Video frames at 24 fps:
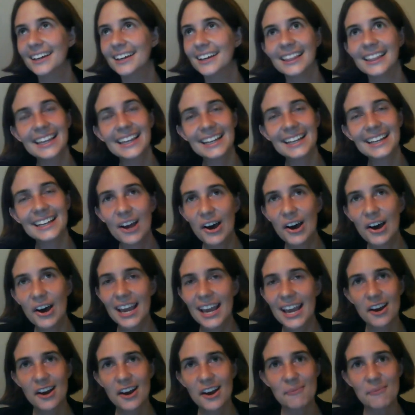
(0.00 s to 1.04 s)
they know
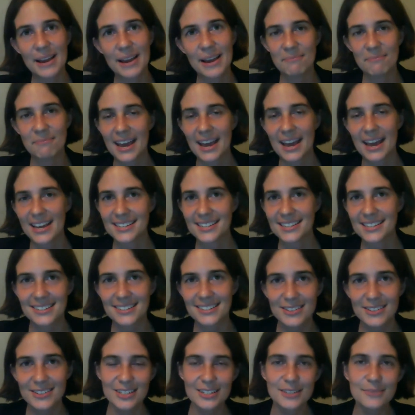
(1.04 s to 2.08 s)
I don't mind mess, so
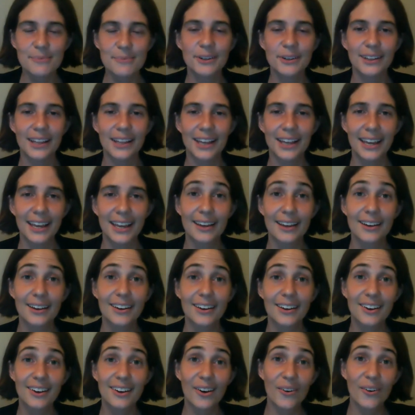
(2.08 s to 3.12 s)
it's just more like,
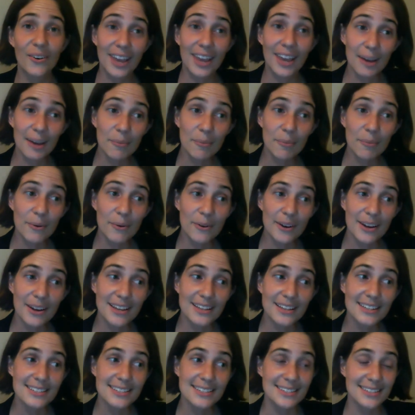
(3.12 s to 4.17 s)
"Okay,
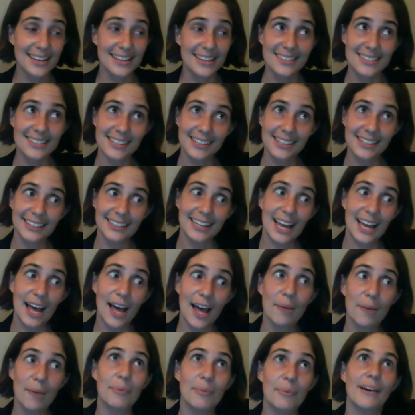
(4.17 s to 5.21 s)
boys, let's clean
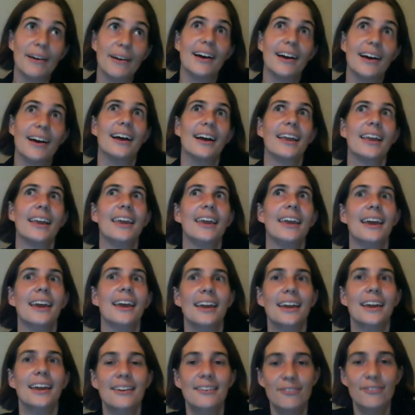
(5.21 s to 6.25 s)
up
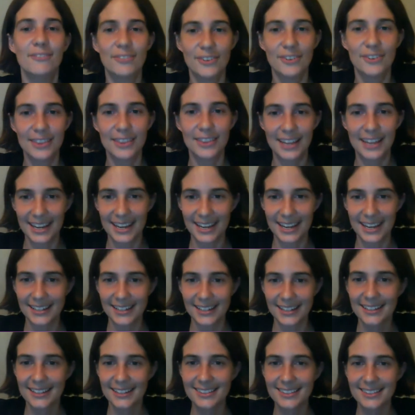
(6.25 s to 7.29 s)
again for the
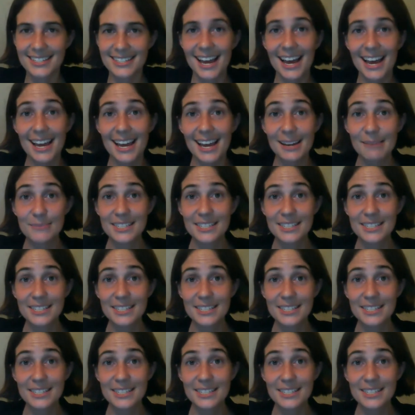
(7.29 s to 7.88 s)
80th time